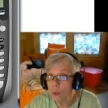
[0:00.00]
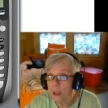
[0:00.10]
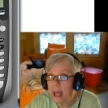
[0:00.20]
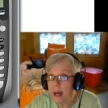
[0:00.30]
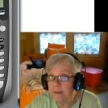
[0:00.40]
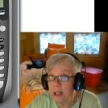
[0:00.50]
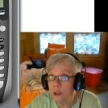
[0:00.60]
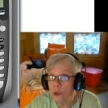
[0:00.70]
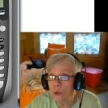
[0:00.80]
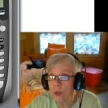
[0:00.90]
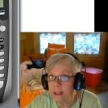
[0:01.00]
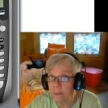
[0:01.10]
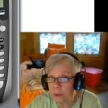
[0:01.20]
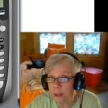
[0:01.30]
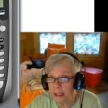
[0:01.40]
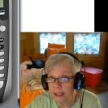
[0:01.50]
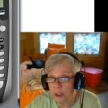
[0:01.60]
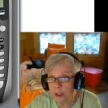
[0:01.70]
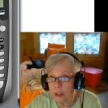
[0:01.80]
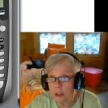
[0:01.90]
we have a great
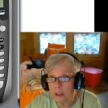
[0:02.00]
predictor.